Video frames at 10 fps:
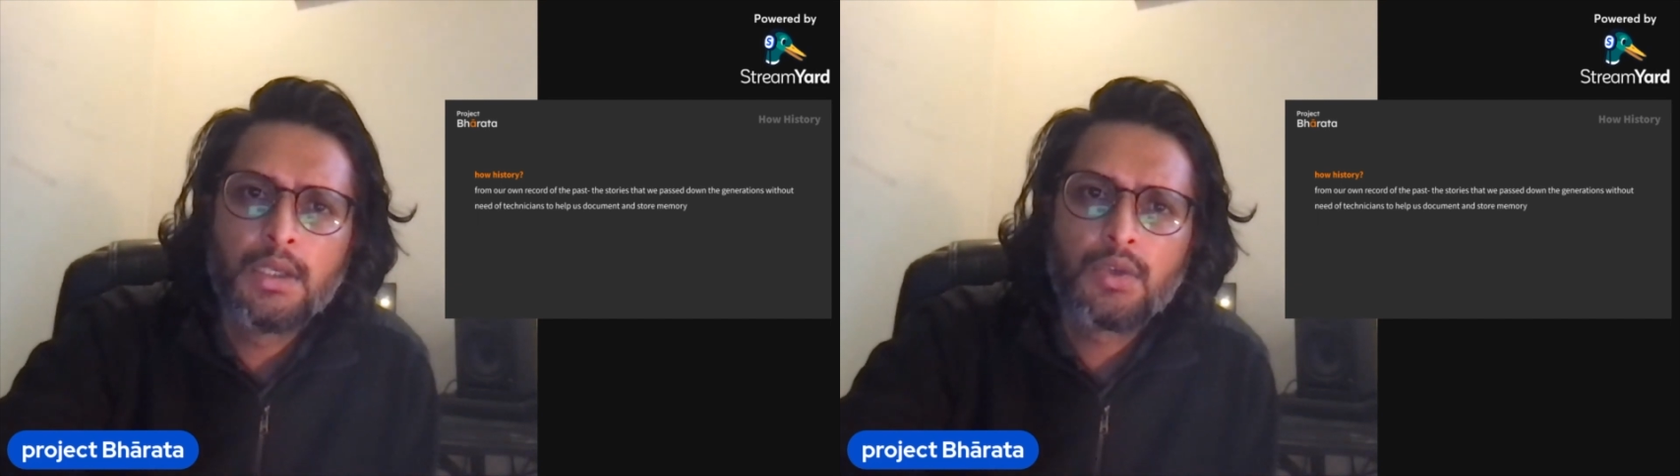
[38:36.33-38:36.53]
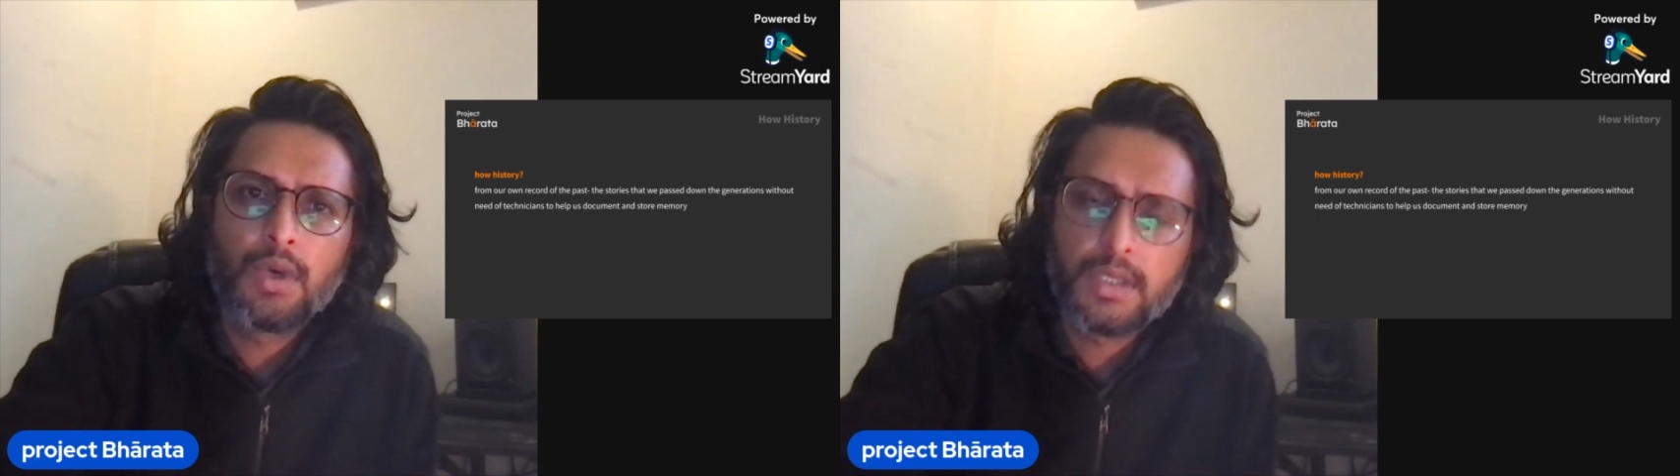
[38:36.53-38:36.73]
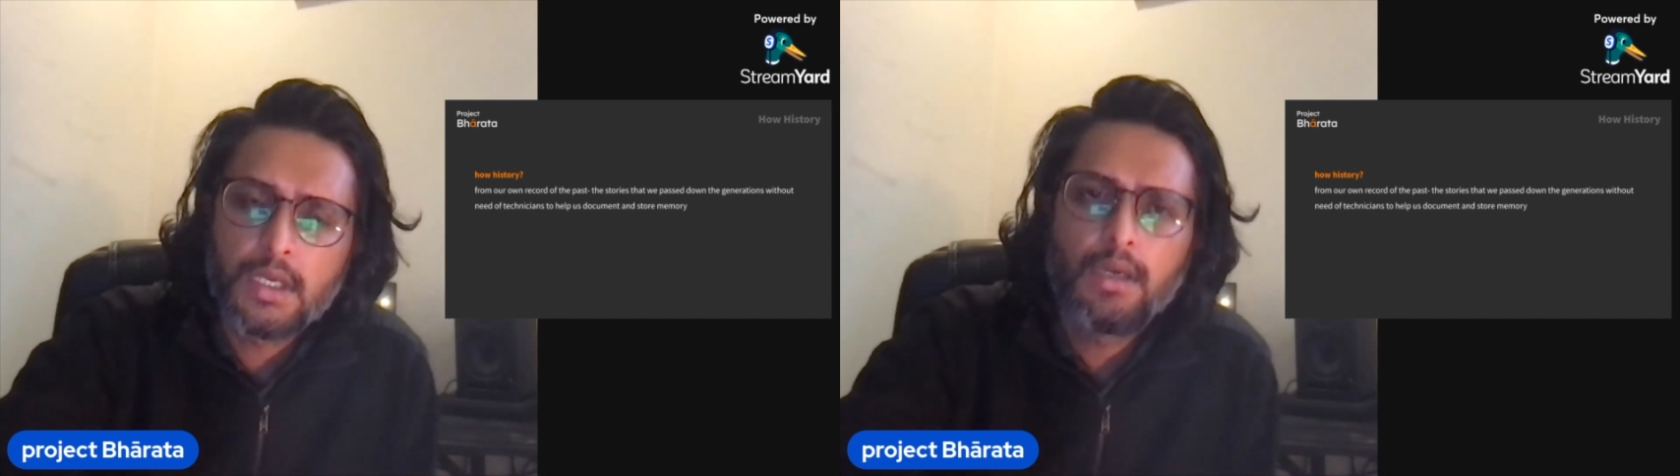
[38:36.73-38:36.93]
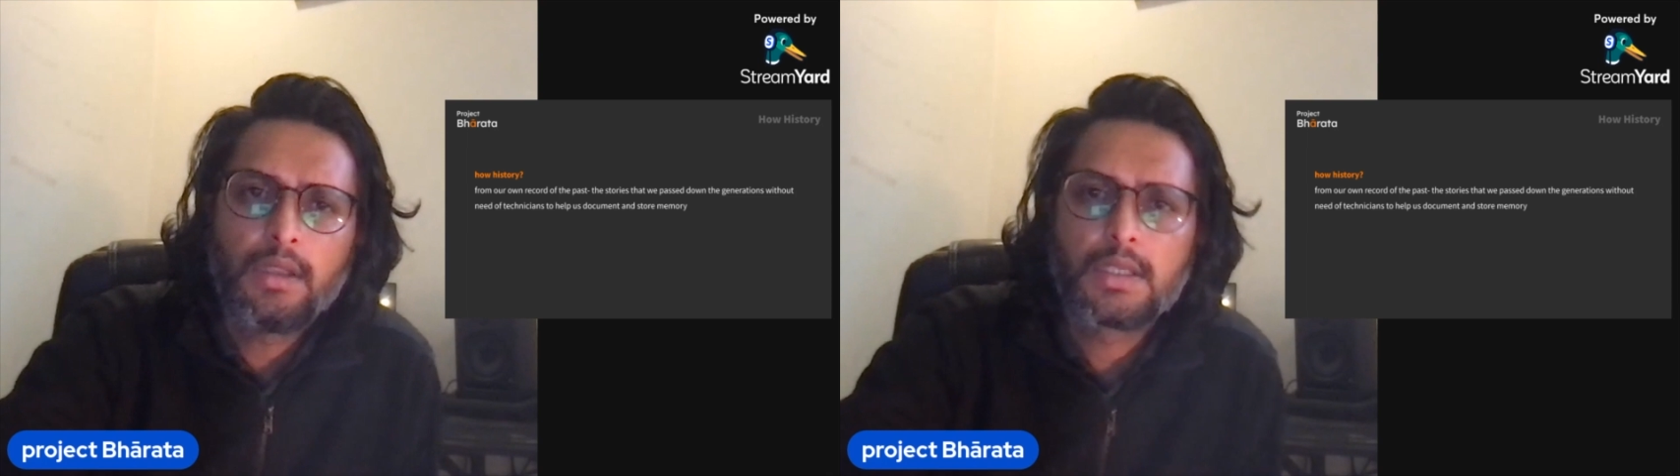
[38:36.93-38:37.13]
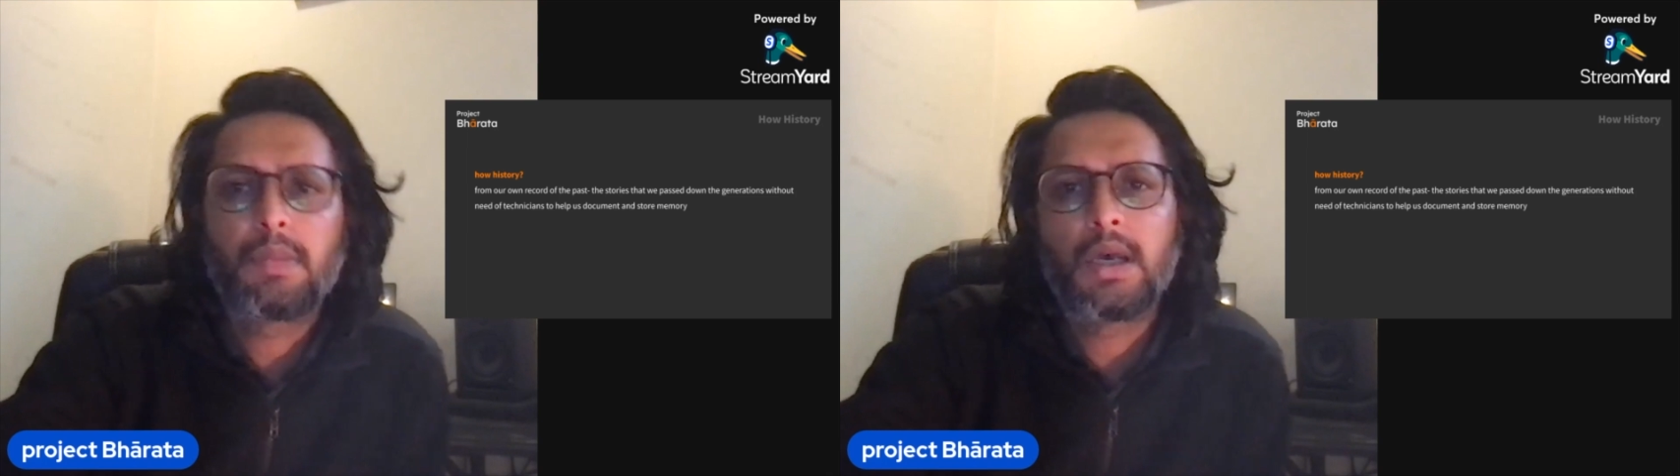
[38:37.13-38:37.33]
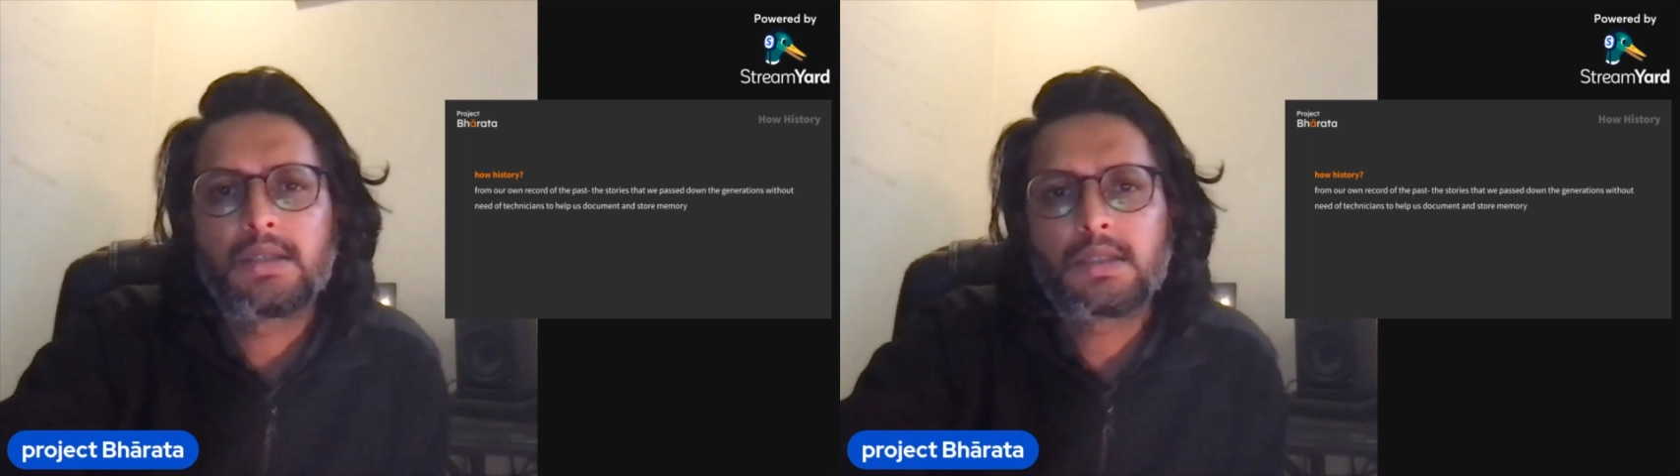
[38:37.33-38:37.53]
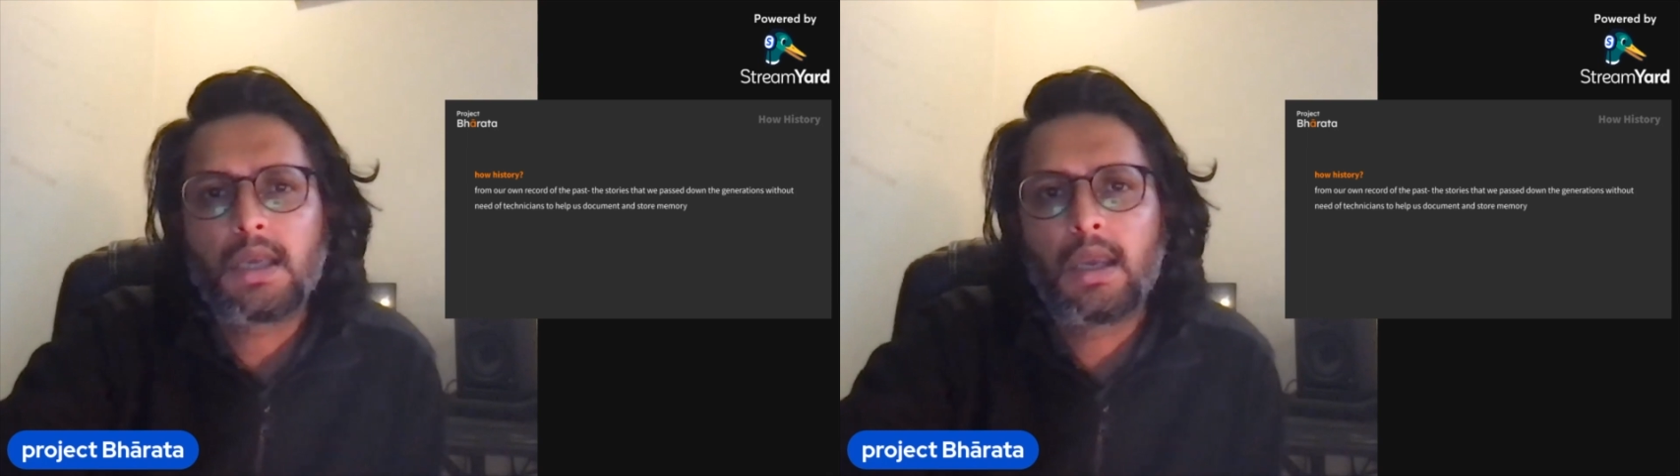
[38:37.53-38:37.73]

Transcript: to assert this past,